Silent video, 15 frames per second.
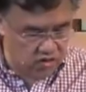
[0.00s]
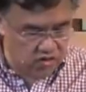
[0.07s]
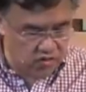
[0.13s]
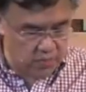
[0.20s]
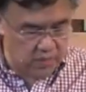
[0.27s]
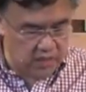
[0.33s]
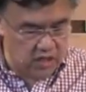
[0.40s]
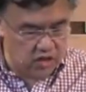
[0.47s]

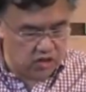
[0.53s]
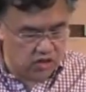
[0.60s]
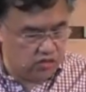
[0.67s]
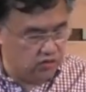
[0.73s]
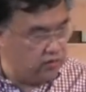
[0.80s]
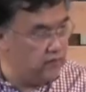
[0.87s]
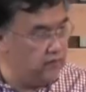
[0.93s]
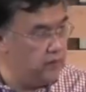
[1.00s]
speech
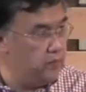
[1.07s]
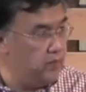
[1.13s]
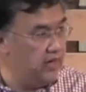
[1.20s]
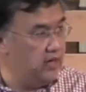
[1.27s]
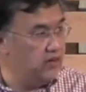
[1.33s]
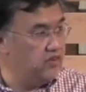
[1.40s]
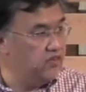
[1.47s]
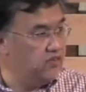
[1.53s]
driven by
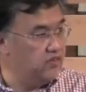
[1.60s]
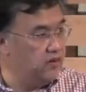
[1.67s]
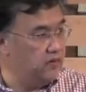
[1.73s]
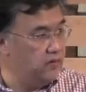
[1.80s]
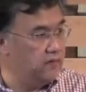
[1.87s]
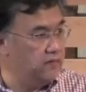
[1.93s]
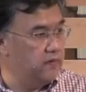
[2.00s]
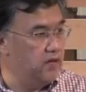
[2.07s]
our
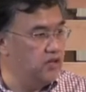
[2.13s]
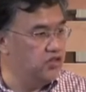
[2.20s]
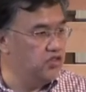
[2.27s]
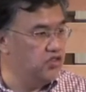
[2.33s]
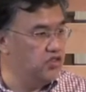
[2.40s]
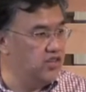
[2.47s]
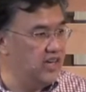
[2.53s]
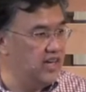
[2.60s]

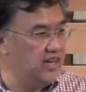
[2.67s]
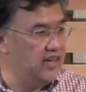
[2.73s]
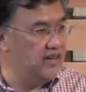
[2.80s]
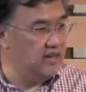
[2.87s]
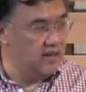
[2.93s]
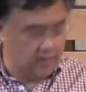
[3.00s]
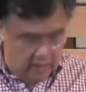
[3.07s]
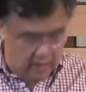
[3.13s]
self-righteous anger